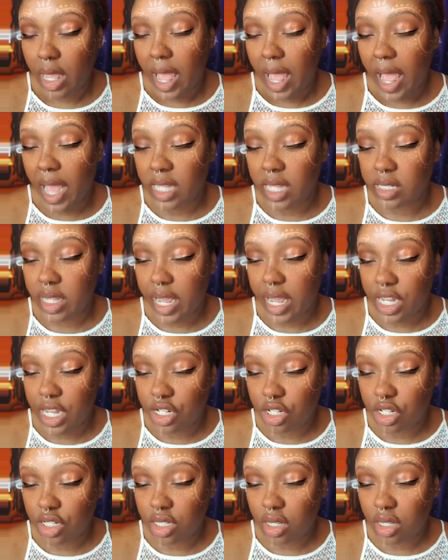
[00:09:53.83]
As
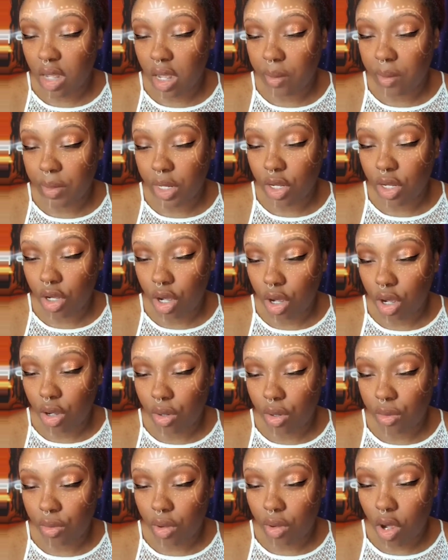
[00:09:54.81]
ages come and
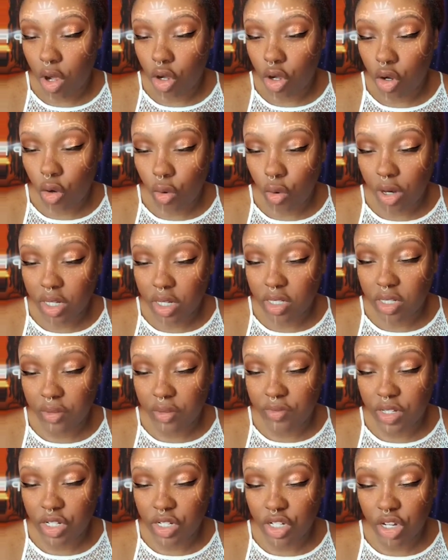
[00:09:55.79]
go, a course
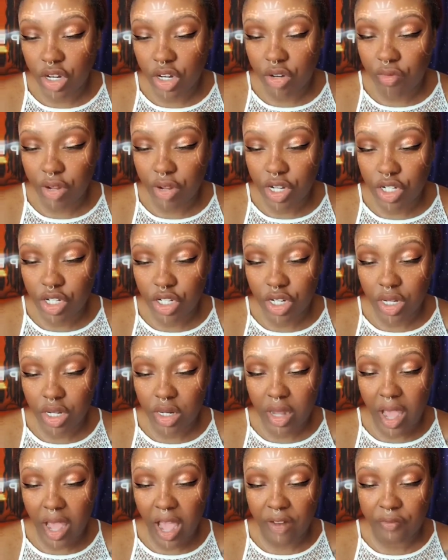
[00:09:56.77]
of
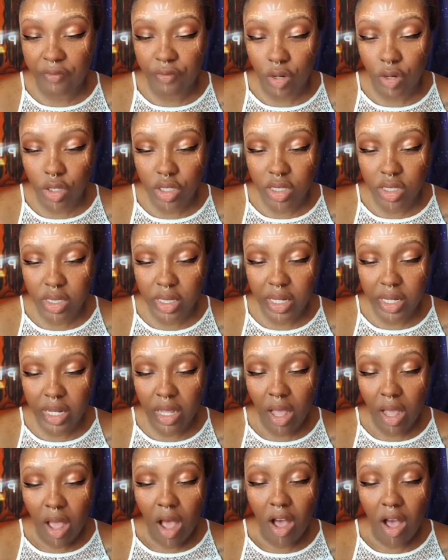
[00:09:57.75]
degeneration
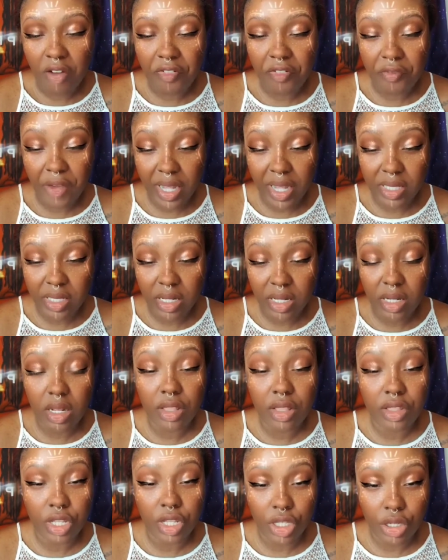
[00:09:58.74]
adversely affected
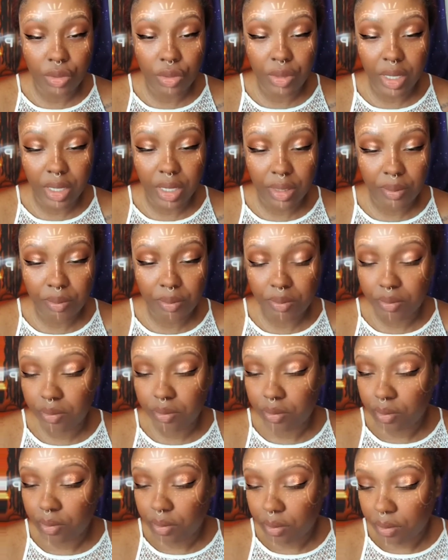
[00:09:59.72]
the unit.
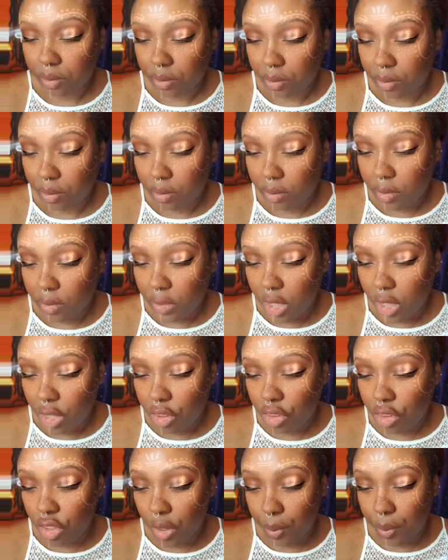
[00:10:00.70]

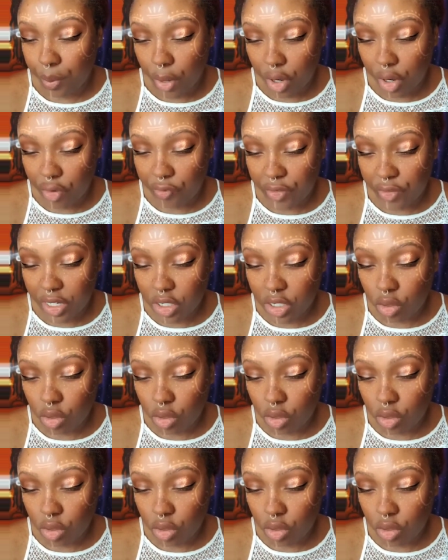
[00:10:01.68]
The perfect